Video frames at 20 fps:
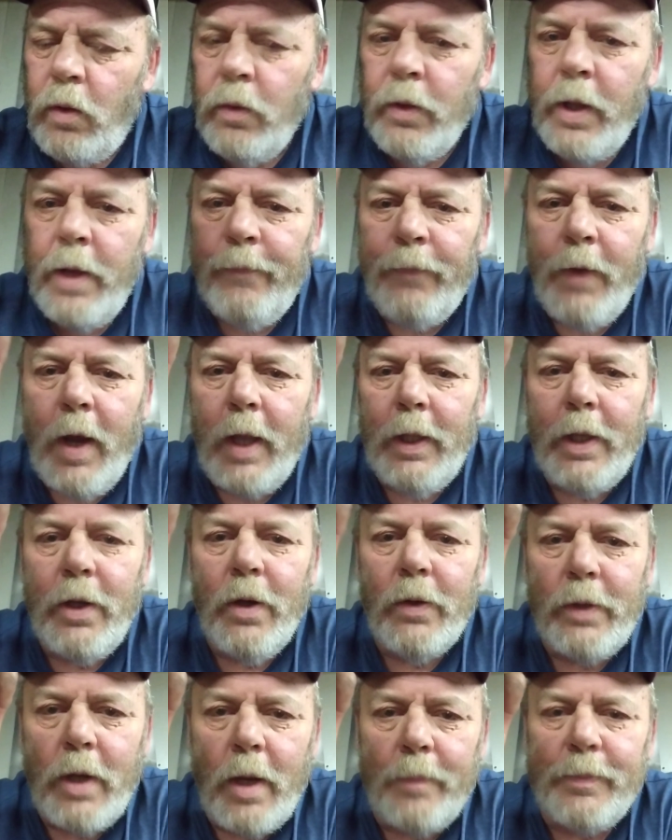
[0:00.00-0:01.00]
They finally
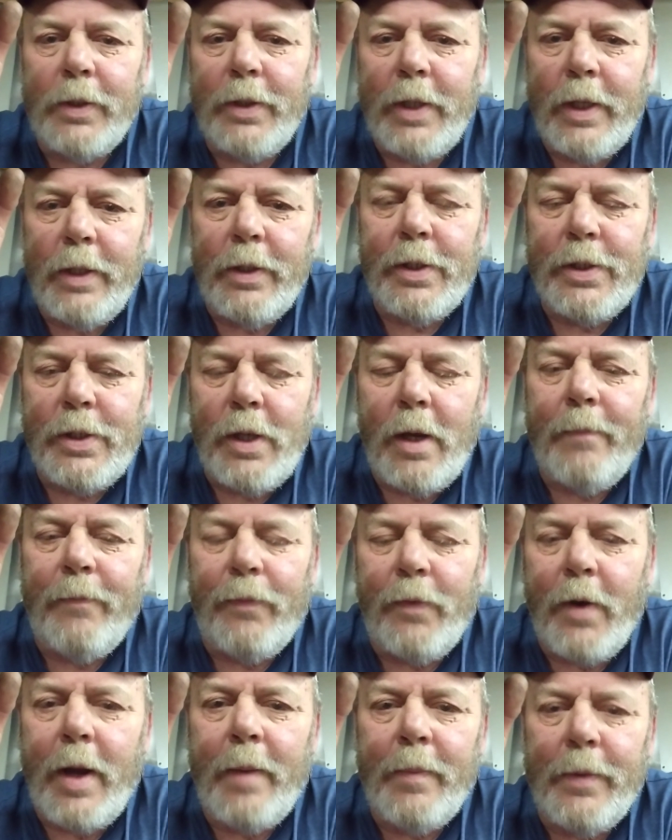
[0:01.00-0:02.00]
owned up to dent in the
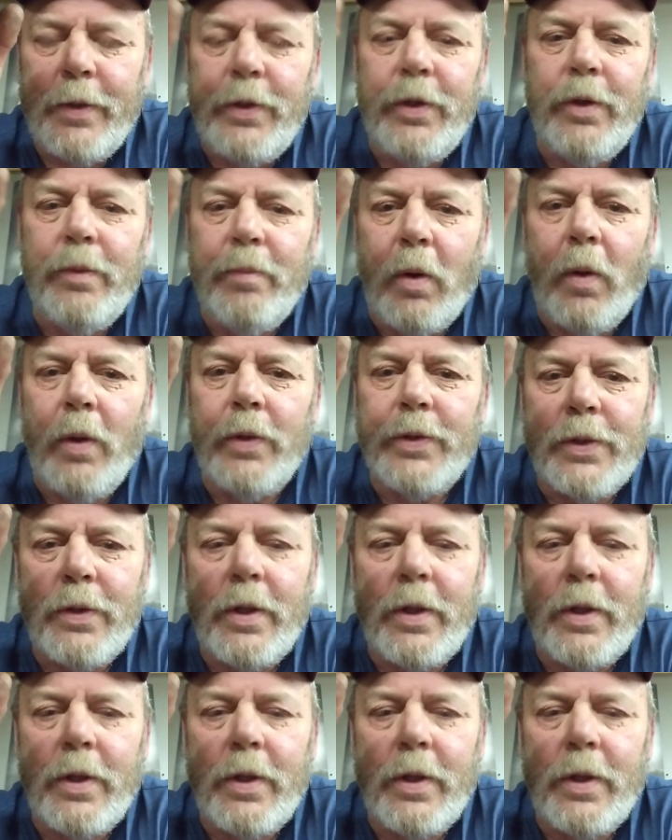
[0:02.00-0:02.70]
subframe with U-bolts,